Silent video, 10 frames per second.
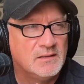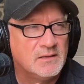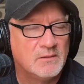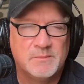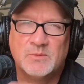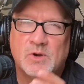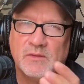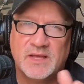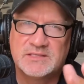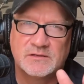I remember all
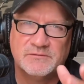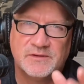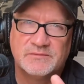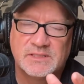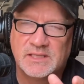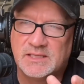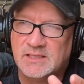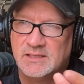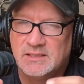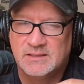that so vividly,
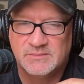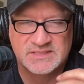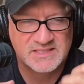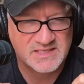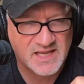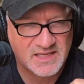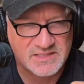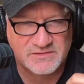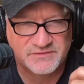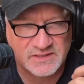but today I
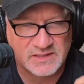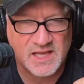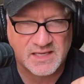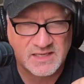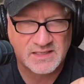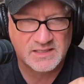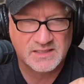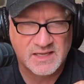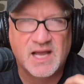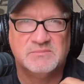just feel like
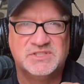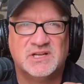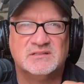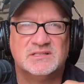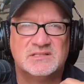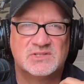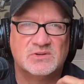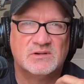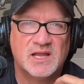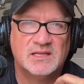I'm Sheldon
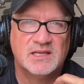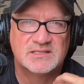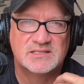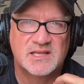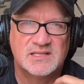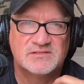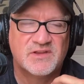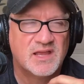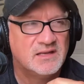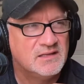Soure as a Sens
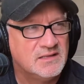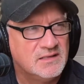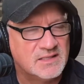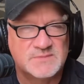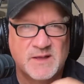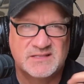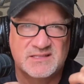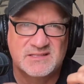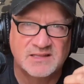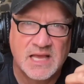fan. And
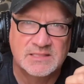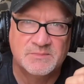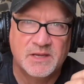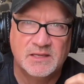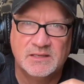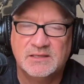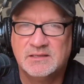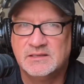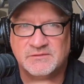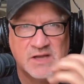Spezza's done that to me.
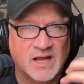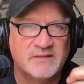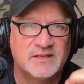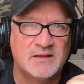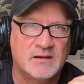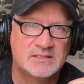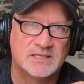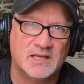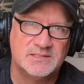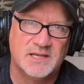You've gone to the dark
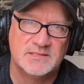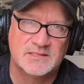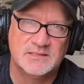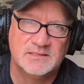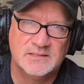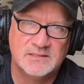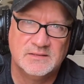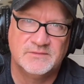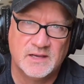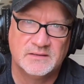side, Jason.
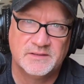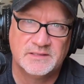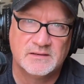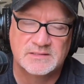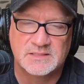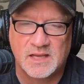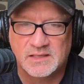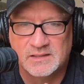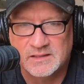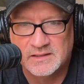You've gone to the dark
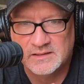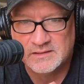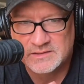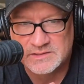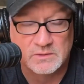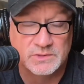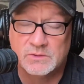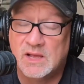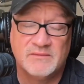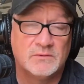side. So
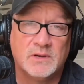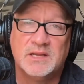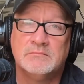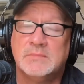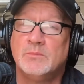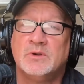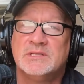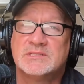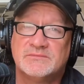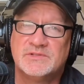do I have great
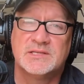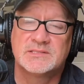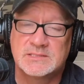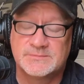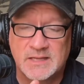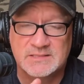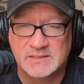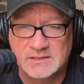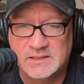memories of Jason Spezza?